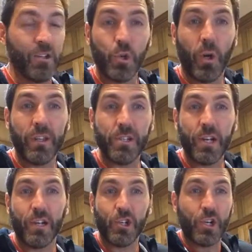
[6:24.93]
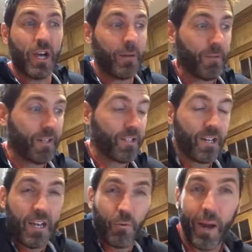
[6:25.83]
Enjoy the sunshine because,
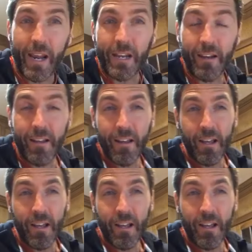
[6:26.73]
again, rain